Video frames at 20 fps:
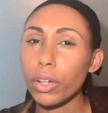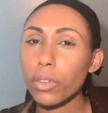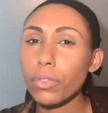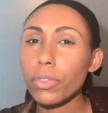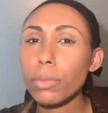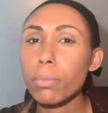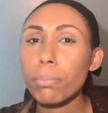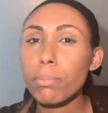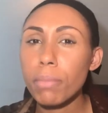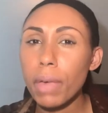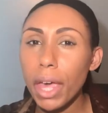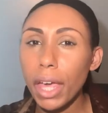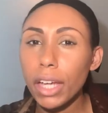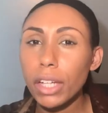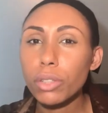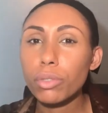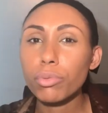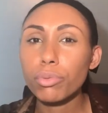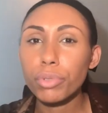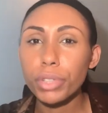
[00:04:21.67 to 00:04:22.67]
of the
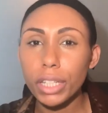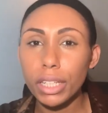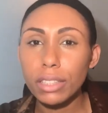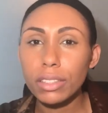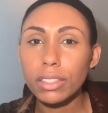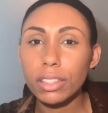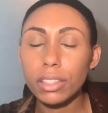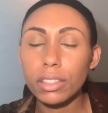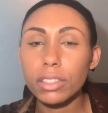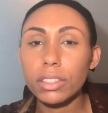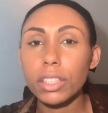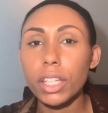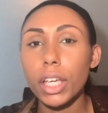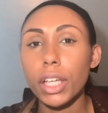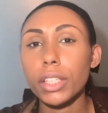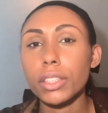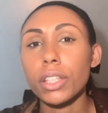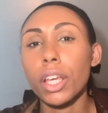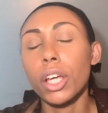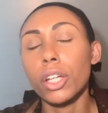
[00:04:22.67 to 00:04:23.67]
main reasons
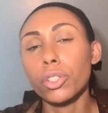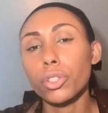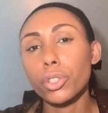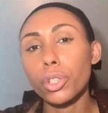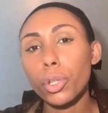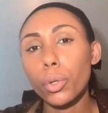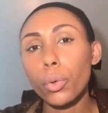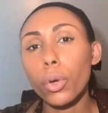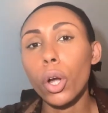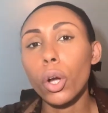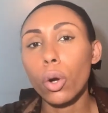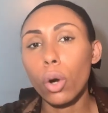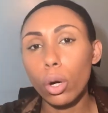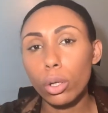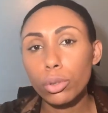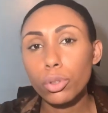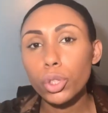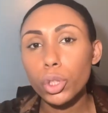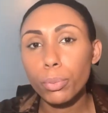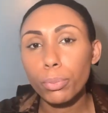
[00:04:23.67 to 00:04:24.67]
is to
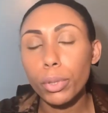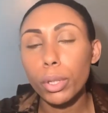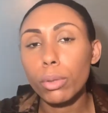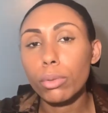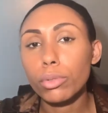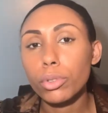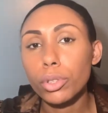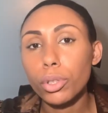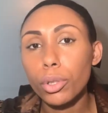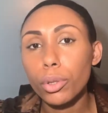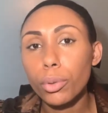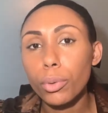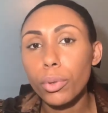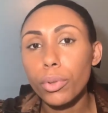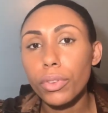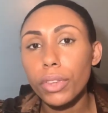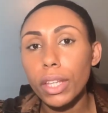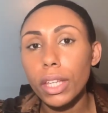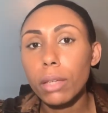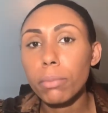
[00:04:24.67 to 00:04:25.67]
contribute to
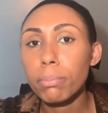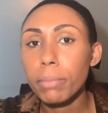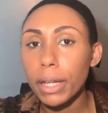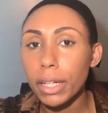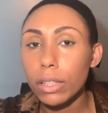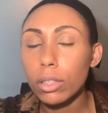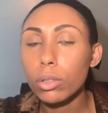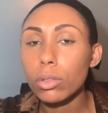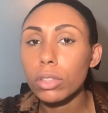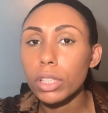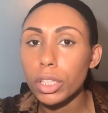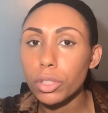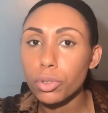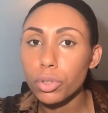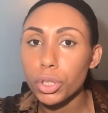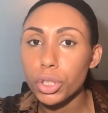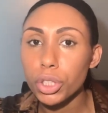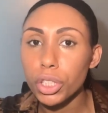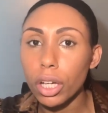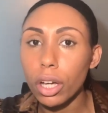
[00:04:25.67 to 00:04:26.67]
the medical
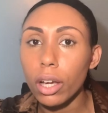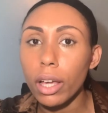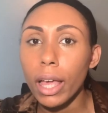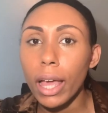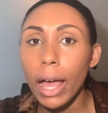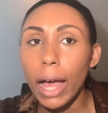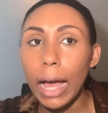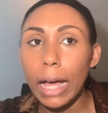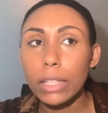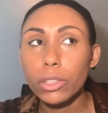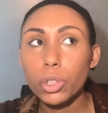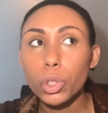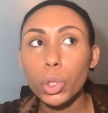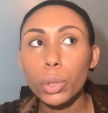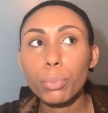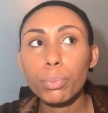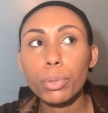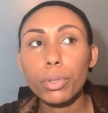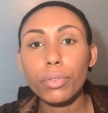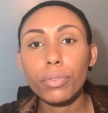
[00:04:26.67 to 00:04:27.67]
literature and to
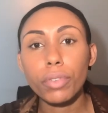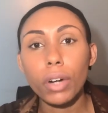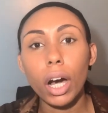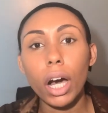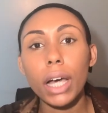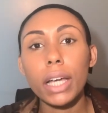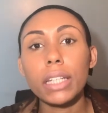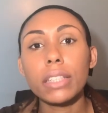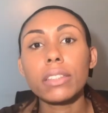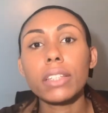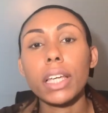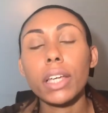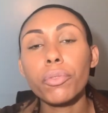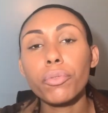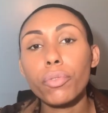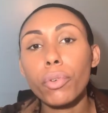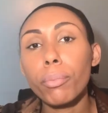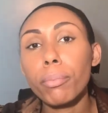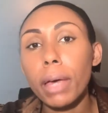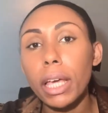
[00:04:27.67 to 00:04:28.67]
provide
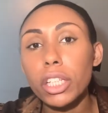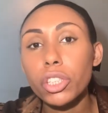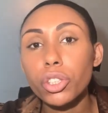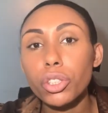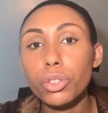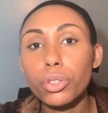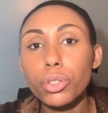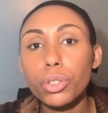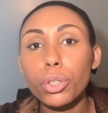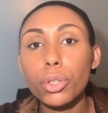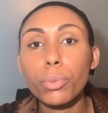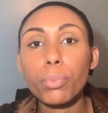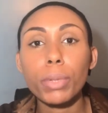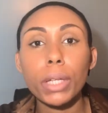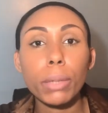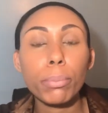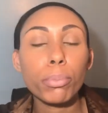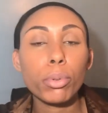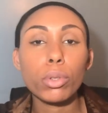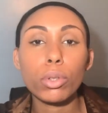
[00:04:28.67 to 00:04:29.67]
information to
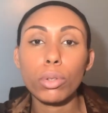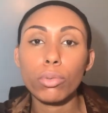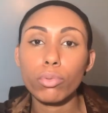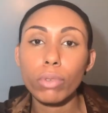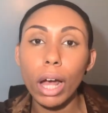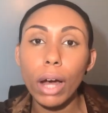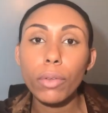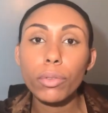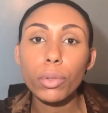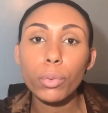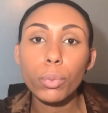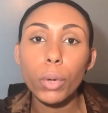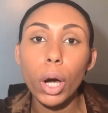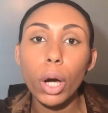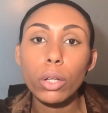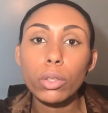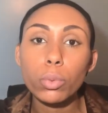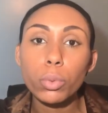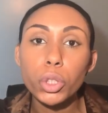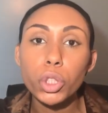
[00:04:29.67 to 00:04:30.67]
people around the
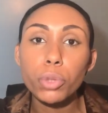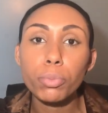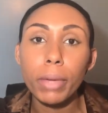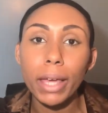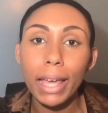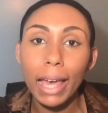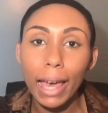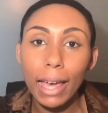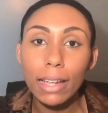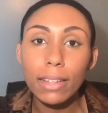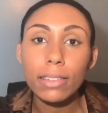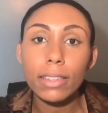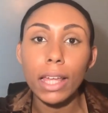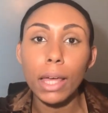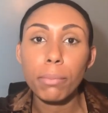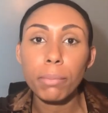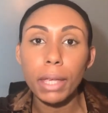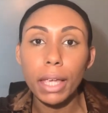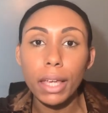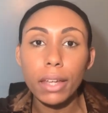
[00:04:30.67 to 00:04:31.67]
world which may aid
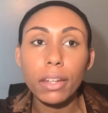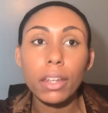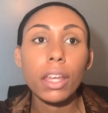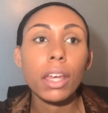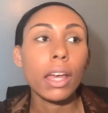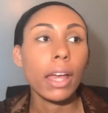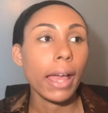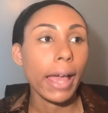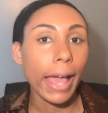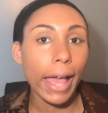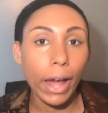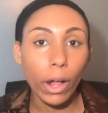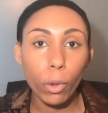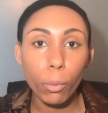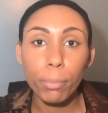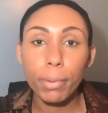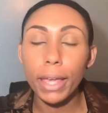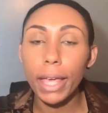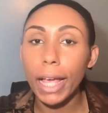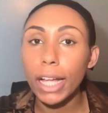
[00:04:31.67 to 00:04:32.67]
them in
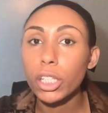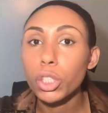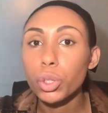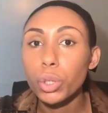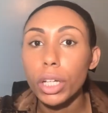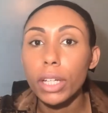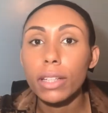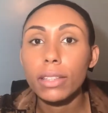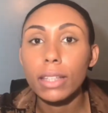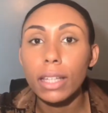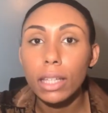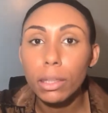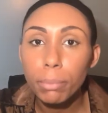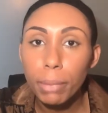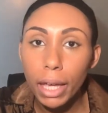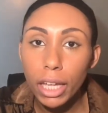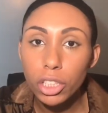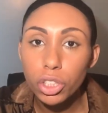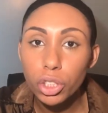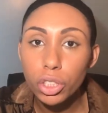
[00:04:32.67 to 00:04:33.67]
helping and treating
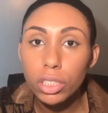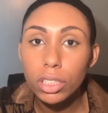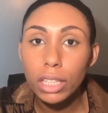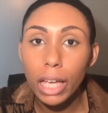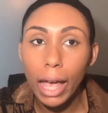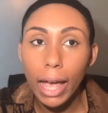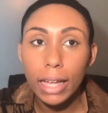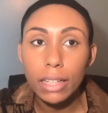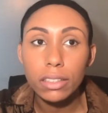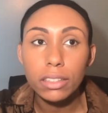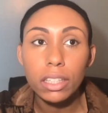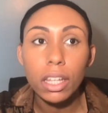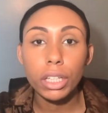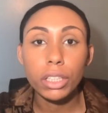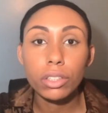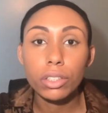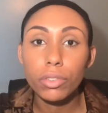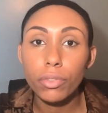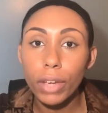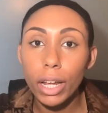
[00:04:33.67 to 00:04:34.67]
patients and
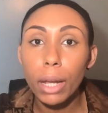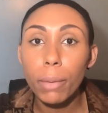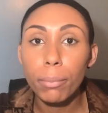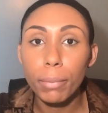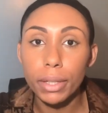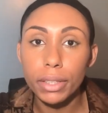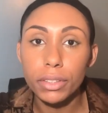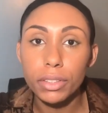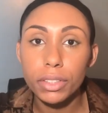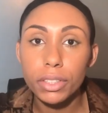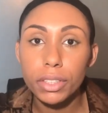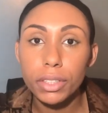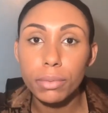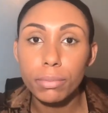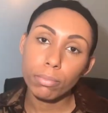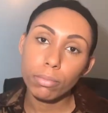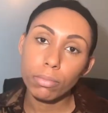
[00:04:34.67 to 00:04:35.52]
in developments.